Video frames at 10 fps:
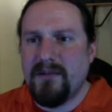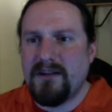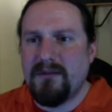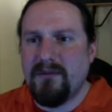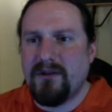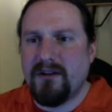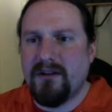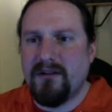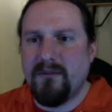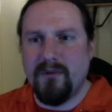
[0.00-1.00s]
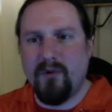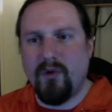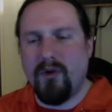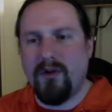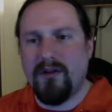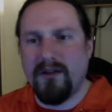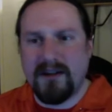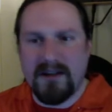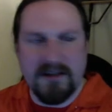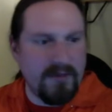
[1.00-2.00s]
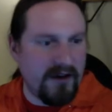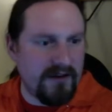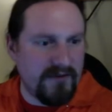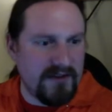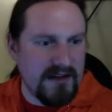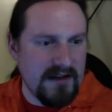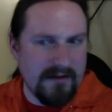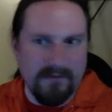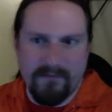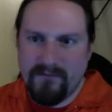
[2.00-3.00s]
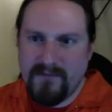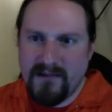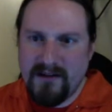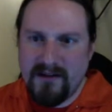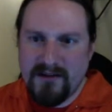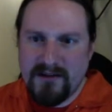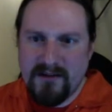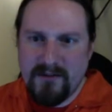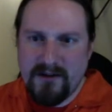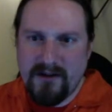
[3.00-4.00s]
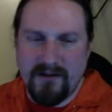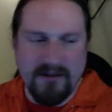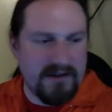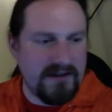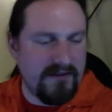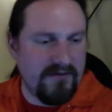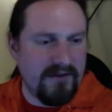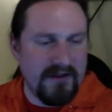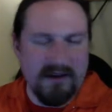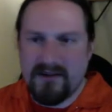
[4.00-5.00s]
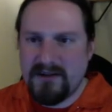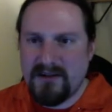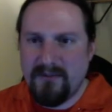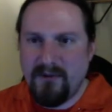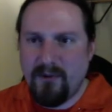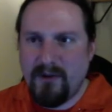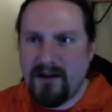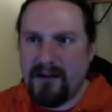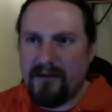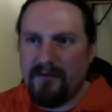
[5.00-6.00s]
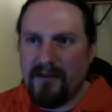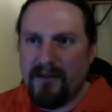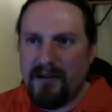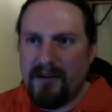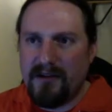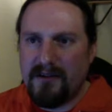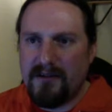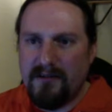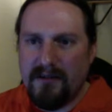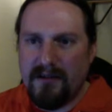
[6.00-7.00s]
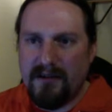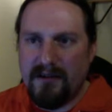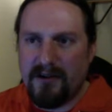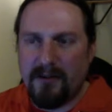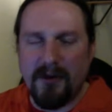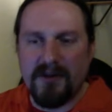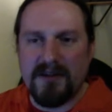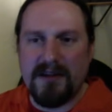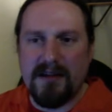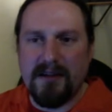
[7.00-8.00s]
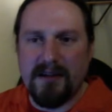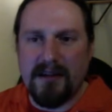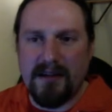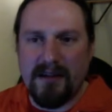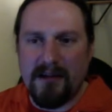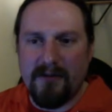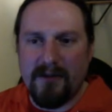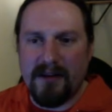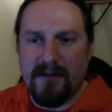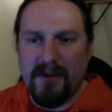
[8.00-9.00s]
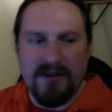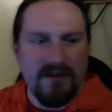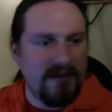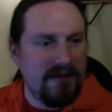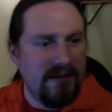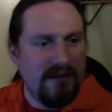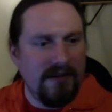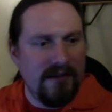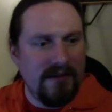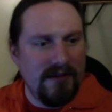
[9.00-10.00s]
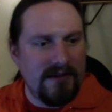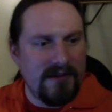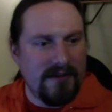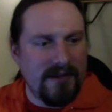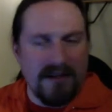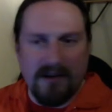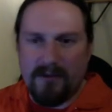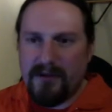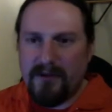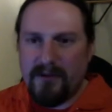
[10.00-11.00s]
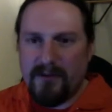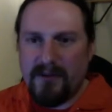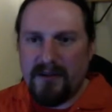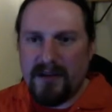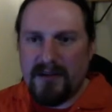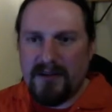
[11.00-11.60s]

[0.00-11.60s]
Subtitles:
makes him look a little bit more like he's part of the scene. So there we are. That's a very simple way of compositing and layering an image. So that's how we do that with a